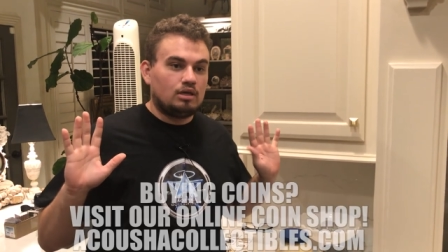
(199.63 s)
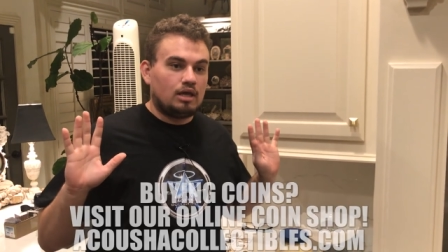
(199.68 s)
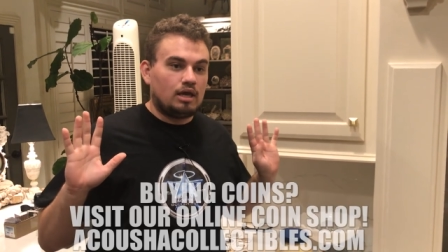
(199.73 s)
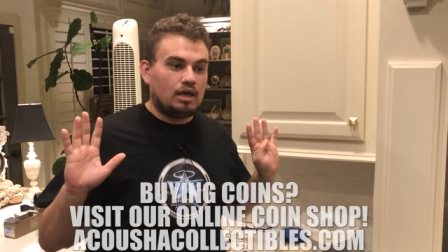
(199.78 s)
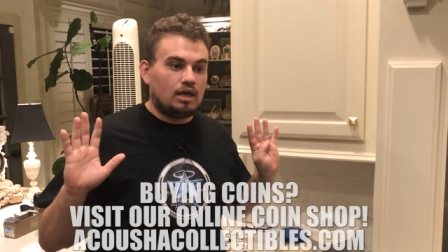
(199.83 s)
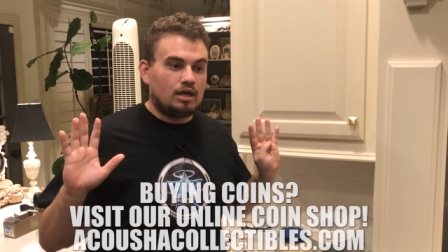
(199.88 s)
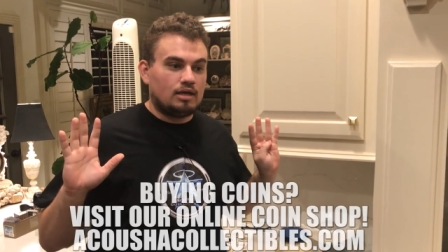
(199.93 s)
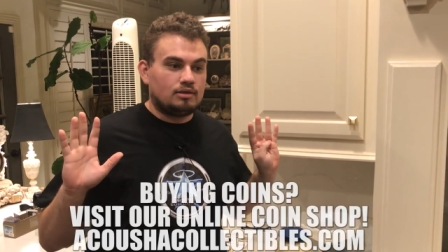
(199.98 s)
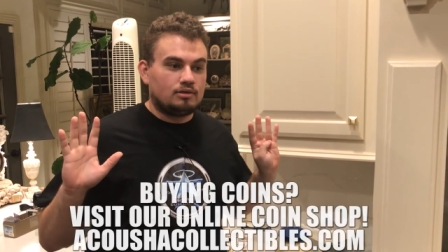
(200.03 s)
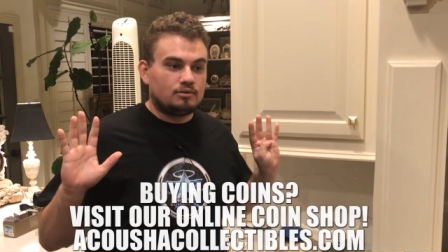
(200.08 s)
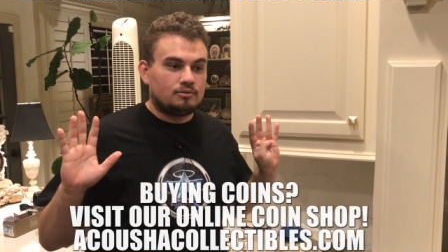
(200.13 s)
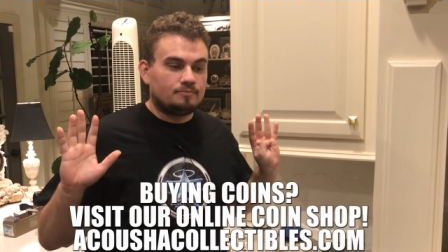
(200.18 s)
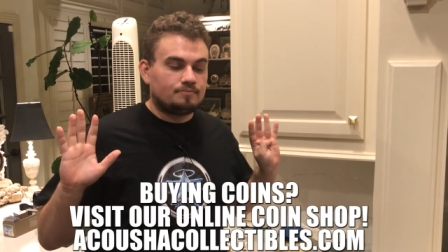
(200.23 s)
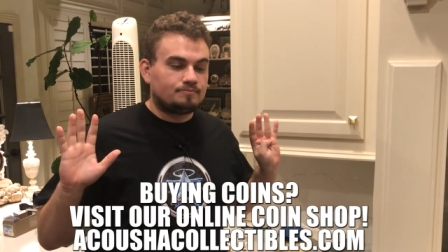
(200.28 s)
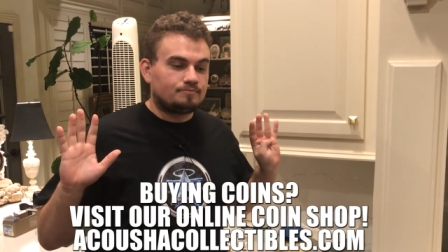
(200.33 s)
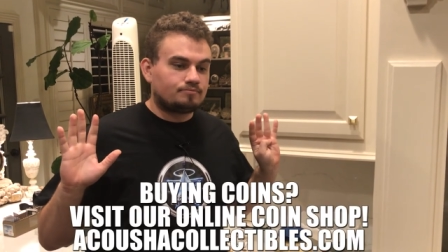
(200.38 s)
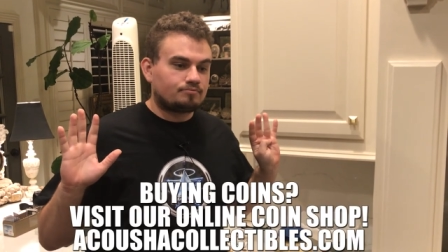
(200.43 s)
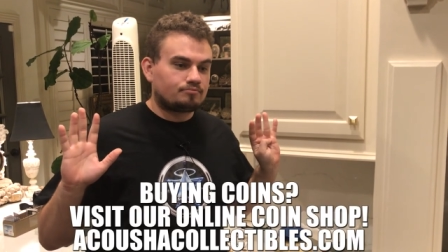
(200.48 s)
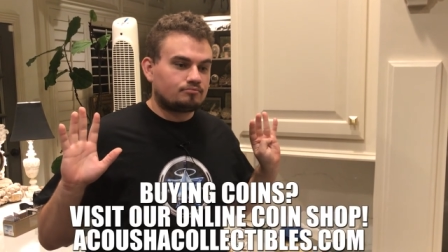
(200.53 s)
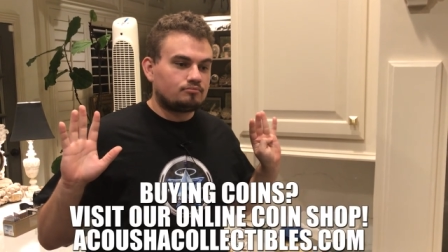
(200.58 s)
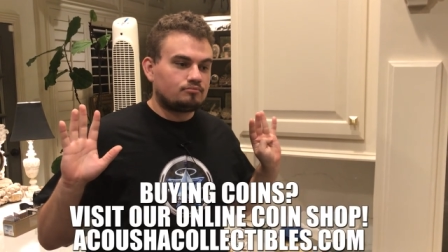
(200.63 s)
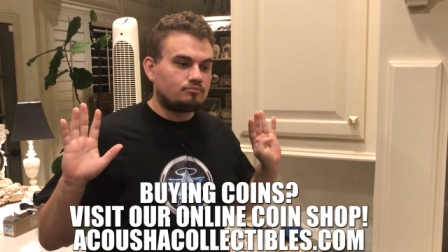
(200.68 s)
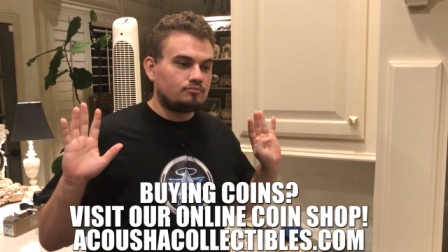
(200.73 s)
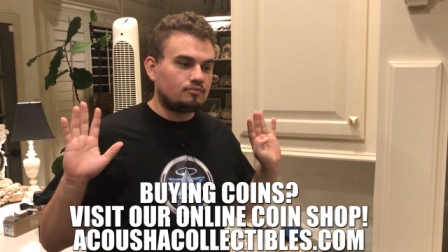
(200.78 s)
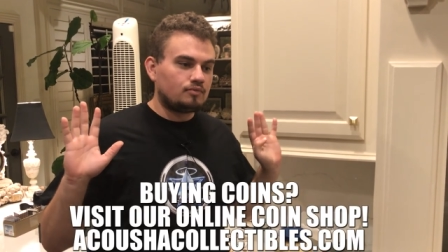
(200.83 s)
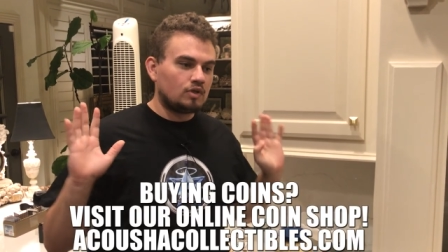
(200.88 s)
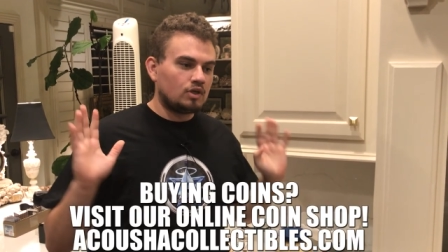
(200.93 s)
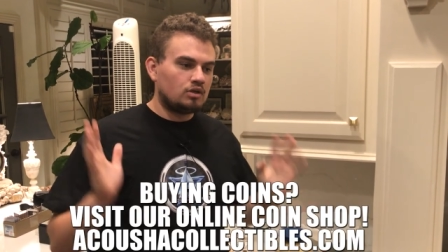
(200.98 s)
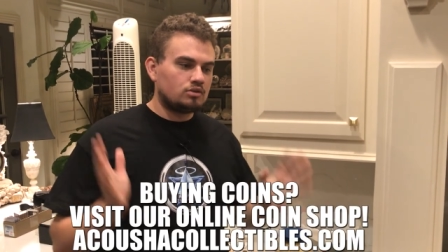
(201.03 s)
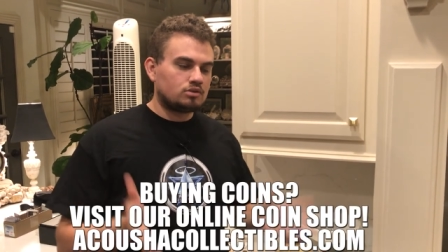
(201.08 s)
And
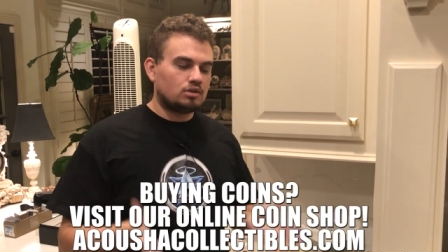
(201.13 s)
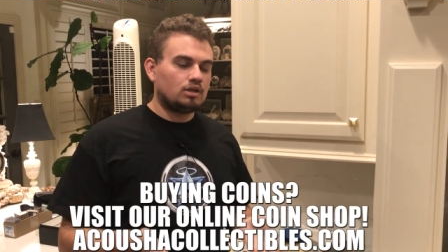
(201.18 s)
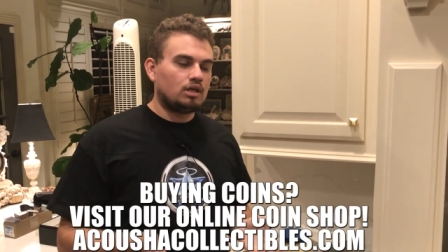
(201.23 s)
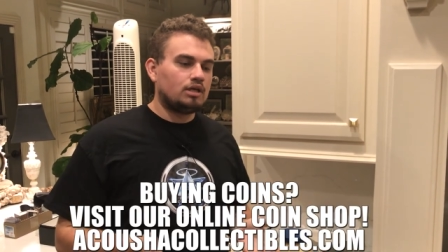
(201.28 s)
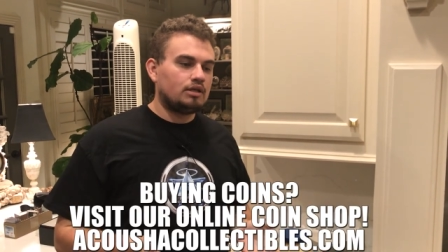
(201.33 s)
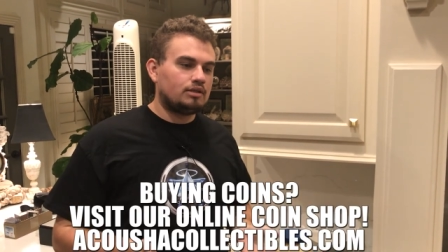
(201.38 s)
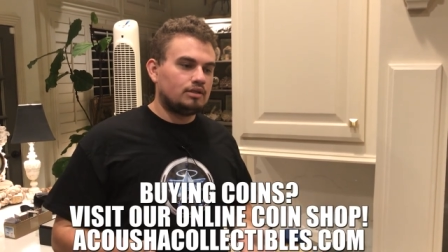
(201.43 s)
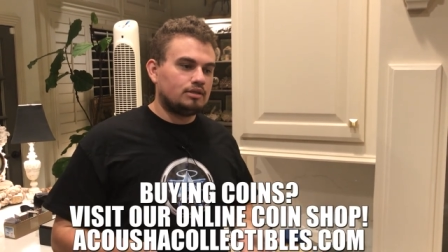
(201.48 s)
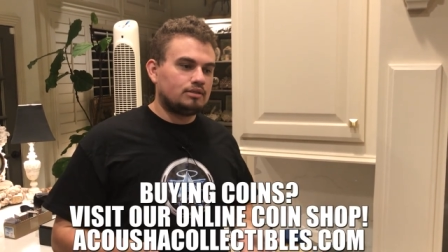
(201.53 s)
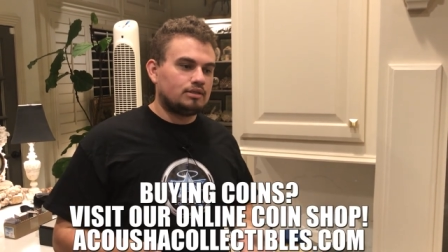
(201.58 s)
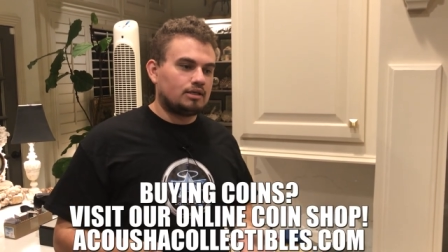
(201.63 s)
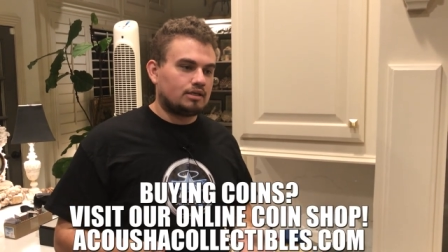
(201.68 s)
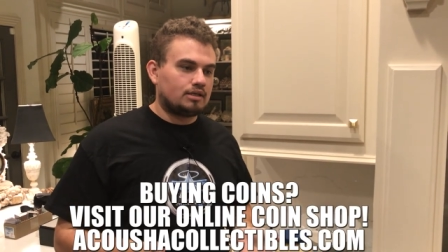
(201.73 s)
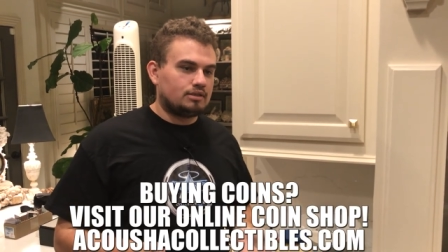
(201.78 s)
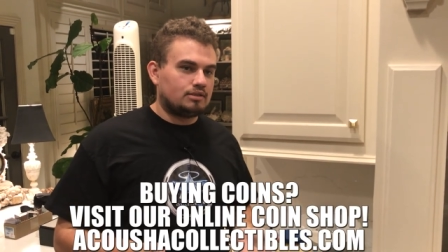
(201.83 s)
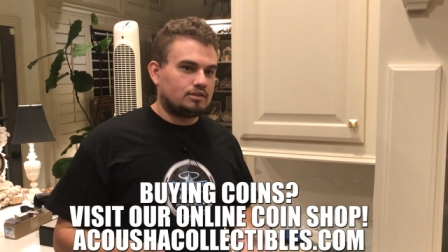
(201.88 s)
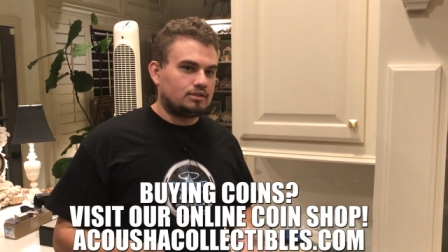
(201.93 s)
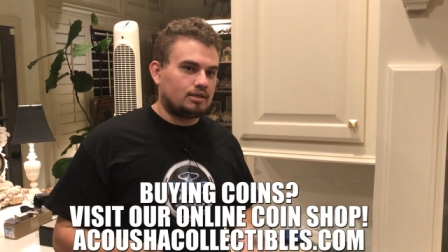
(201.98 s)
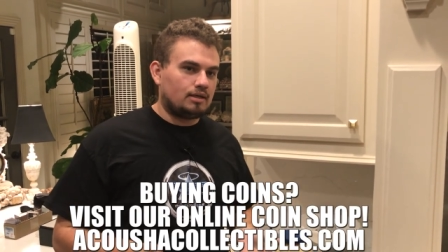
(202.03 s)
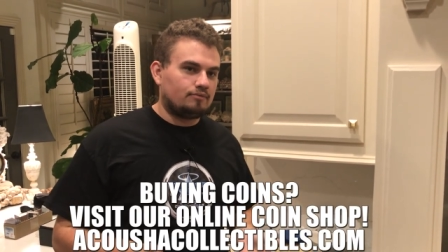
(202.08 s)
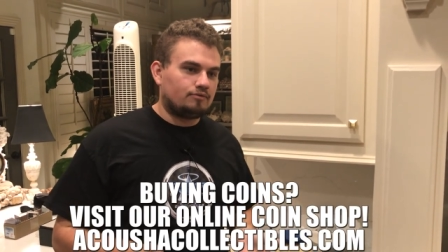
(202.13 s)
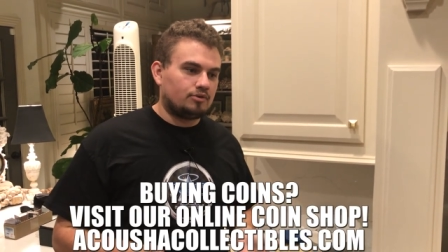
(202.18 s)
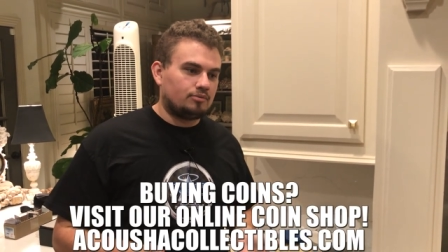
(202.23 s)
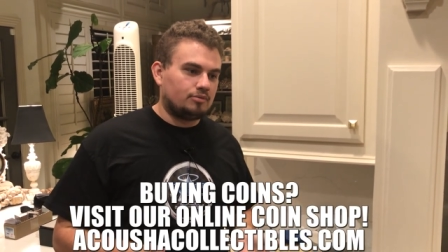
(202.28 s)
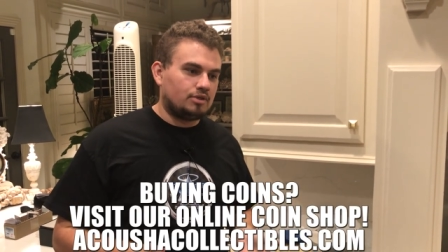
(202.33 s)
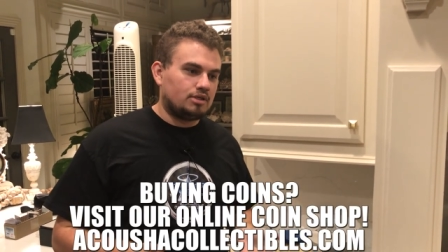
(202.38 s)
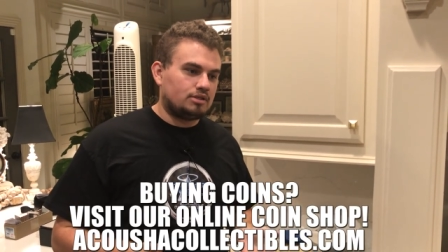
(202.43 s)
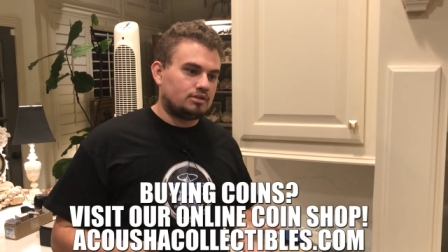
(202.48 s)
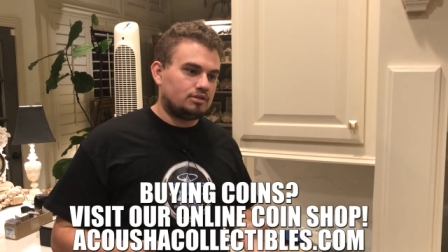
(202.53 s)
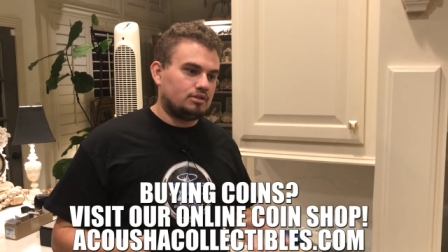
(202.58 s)
there's a lot of things that can stem from
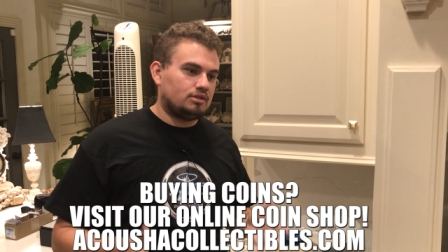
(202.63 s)
this,